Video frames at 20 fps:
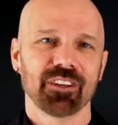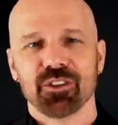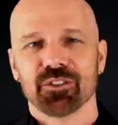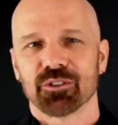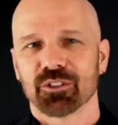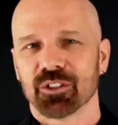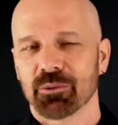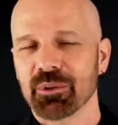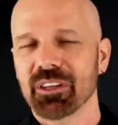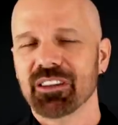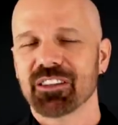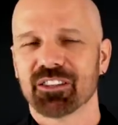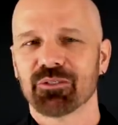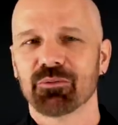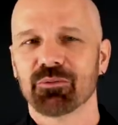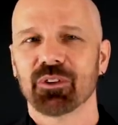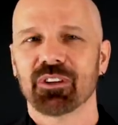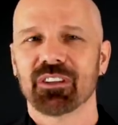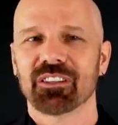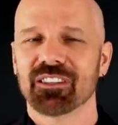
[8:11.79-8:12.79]
So to me, this
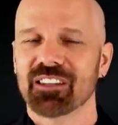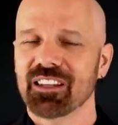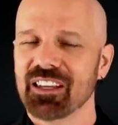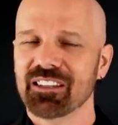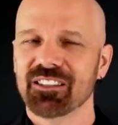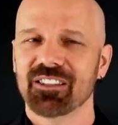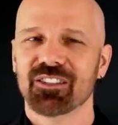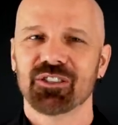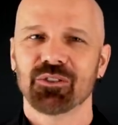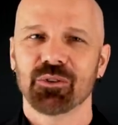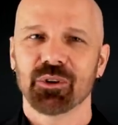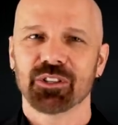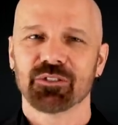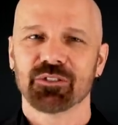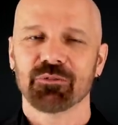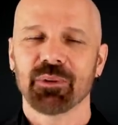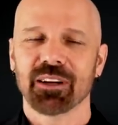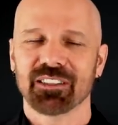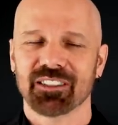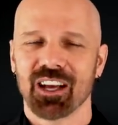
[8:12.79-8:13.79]
one is an easy choice
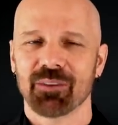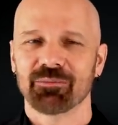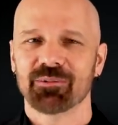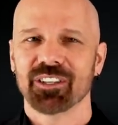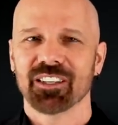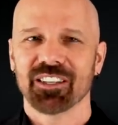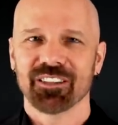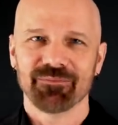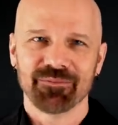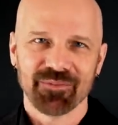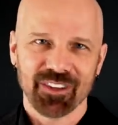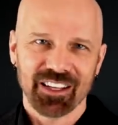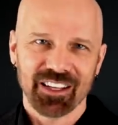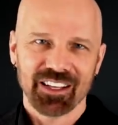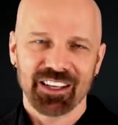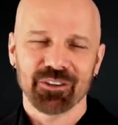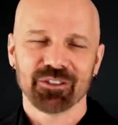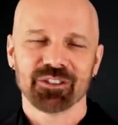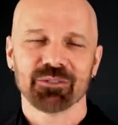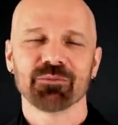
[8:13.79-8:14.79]
for my top 10.
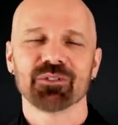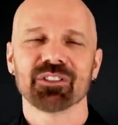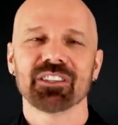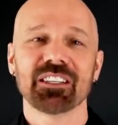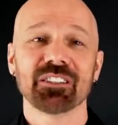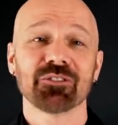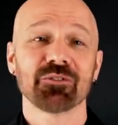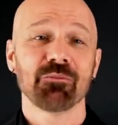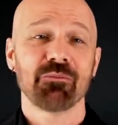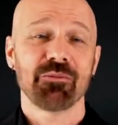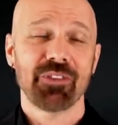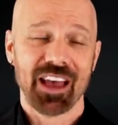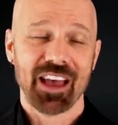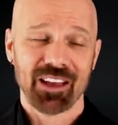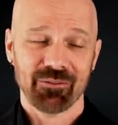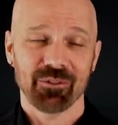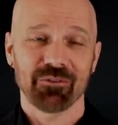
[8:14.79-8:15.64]
Here's some scenes from that